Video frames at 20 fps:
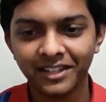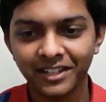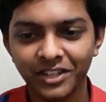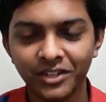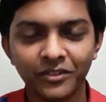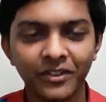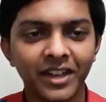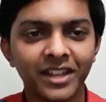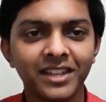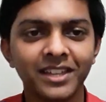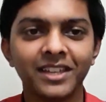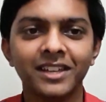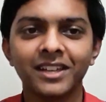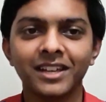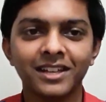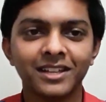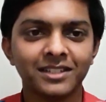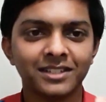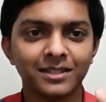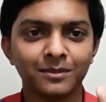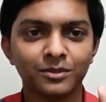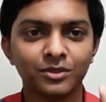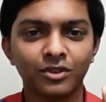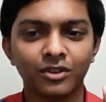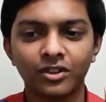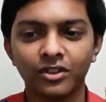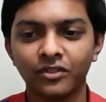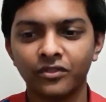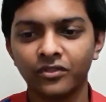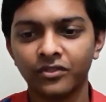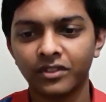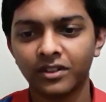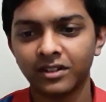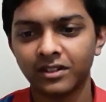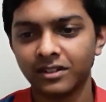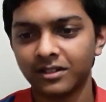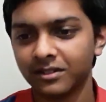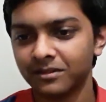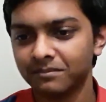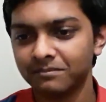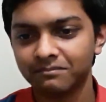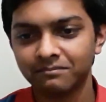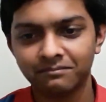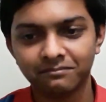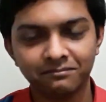give any, some sort of uh,